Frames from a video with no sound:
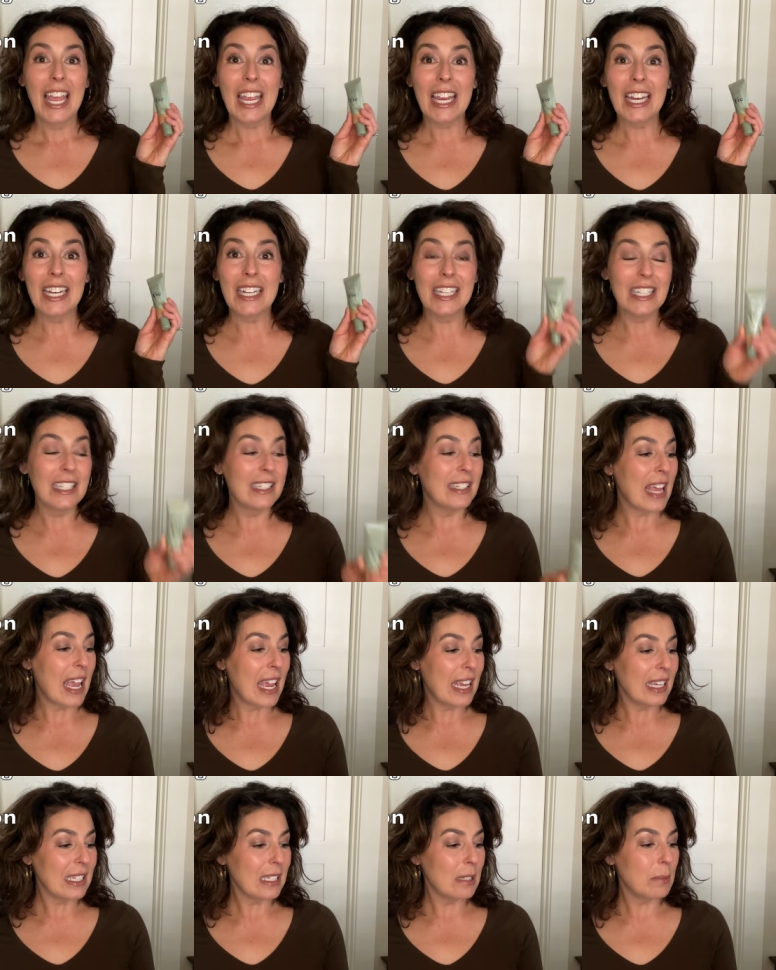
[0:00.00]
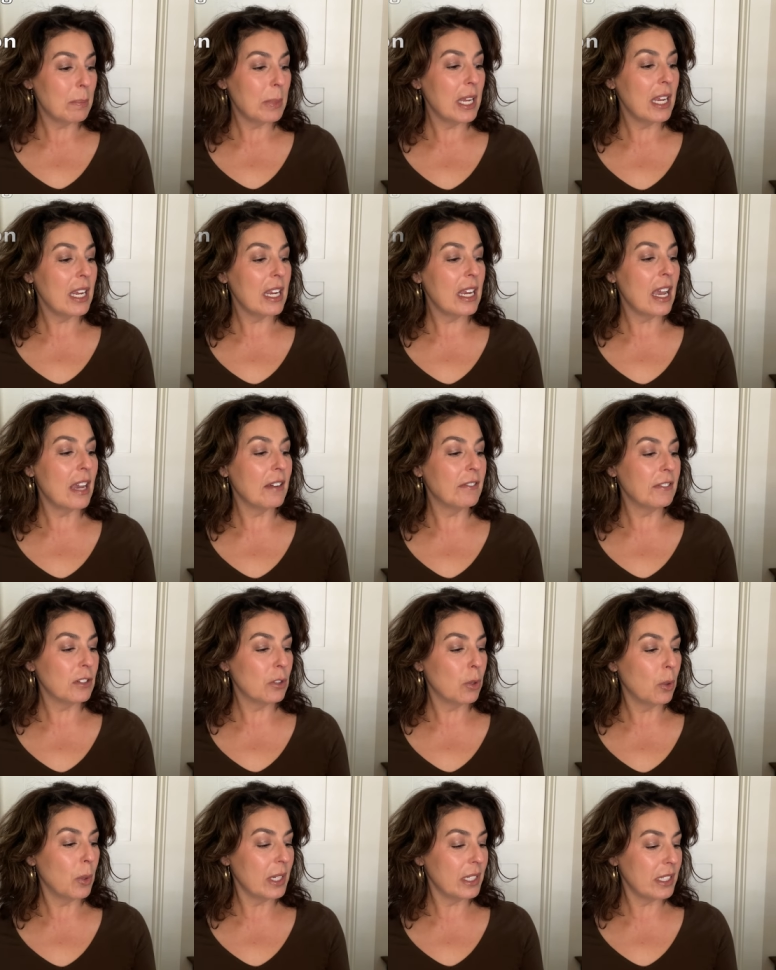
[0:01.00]
it is SPF
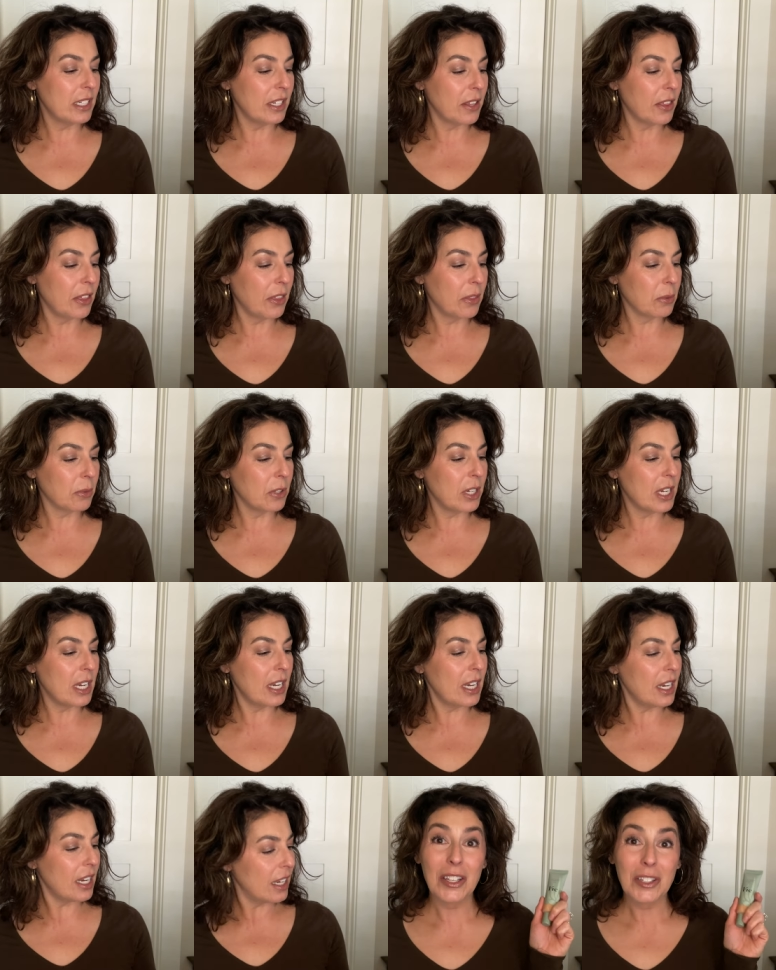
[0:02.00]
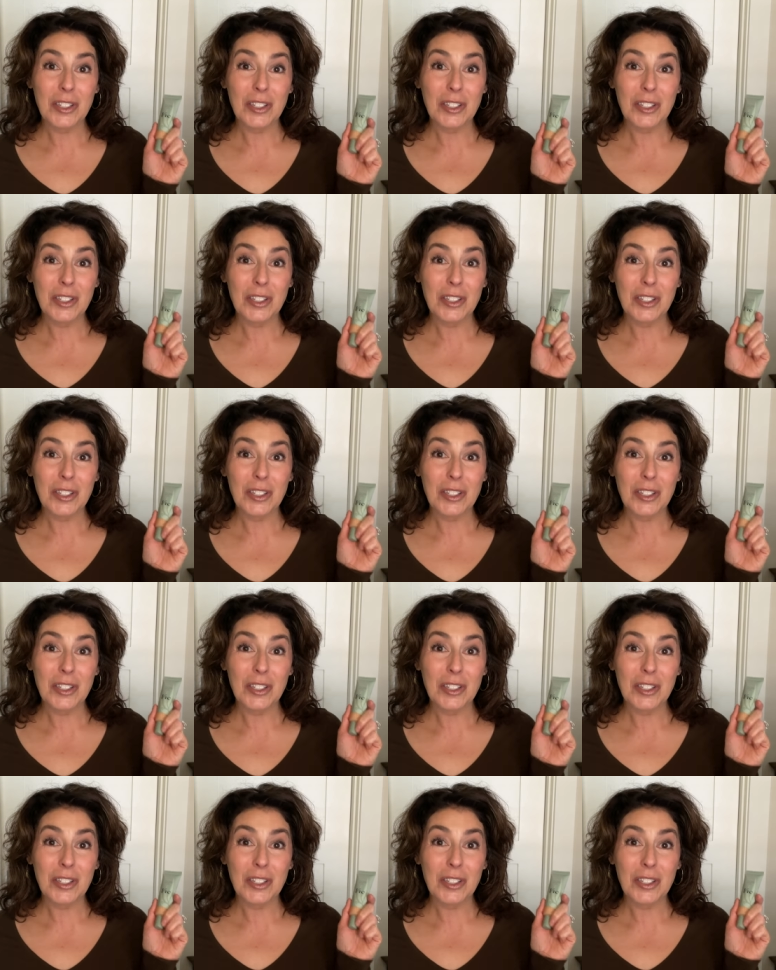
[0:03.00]
23.